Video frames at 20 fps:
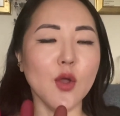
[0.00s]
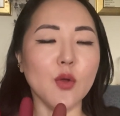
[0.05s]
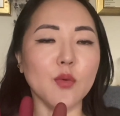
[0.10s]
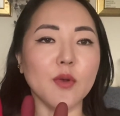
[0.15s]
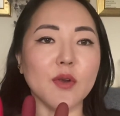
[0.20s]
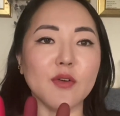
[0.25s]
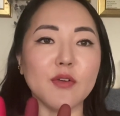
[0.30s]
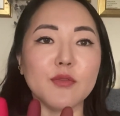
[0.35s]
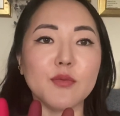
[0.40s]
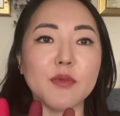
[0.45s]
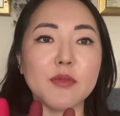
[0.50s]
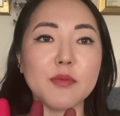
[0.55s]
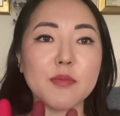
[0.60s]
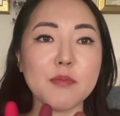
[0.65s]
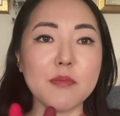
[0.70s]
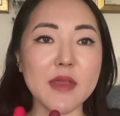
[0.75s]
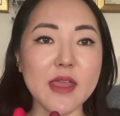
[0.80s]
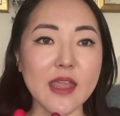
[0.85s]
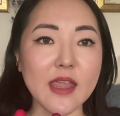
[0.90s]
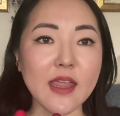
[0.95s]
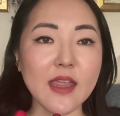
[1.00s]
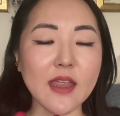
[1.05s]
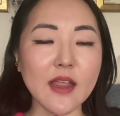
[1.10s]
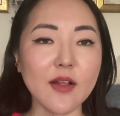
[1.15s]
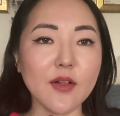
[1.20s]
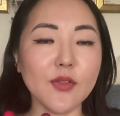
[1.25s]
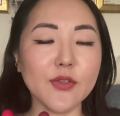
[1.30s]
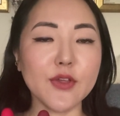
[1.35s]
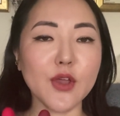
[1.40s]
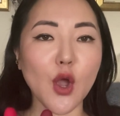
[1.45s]
Whereas with me,
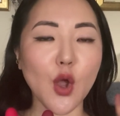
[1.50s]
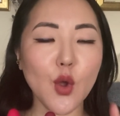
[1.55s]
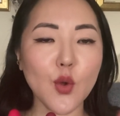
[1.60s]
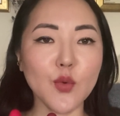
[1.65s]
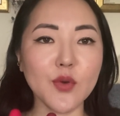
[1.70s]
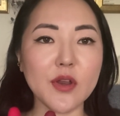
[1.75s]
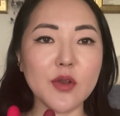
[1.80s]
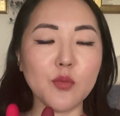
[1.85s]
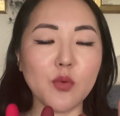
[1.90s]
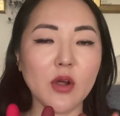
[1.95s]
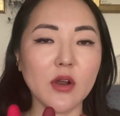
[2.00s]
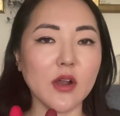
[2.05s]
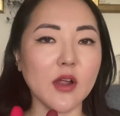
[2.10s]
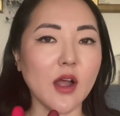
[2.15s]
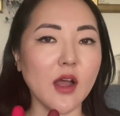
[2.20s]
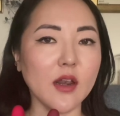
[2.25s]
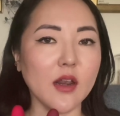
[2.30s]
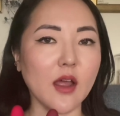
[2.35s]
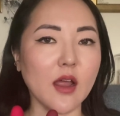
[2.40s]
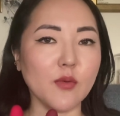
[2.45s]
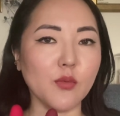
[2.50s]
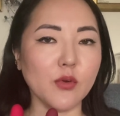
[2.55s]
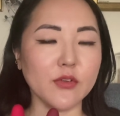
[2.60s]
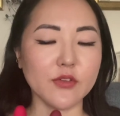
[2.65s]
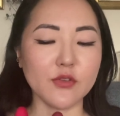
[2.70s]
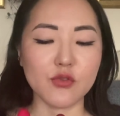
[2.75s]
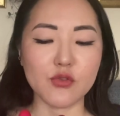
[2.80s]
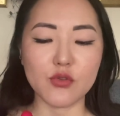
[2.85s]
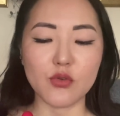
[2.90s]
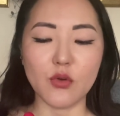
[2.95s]
the only one color I
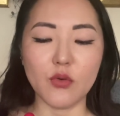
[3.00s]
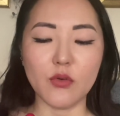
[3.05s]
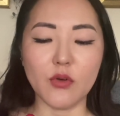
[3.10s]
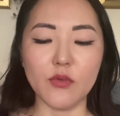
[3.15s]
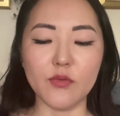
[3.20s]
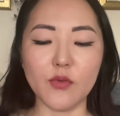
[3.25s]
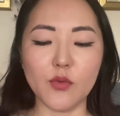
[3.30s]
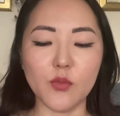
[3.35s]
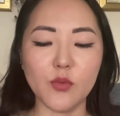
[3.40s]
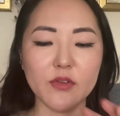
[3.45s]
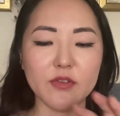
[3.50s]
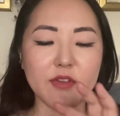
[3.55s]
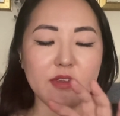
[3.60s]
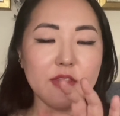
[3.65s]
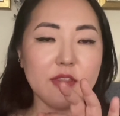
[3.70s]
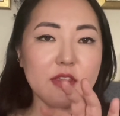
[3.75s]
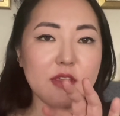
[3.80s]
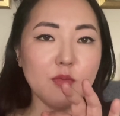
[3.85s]
wasn't sure of was the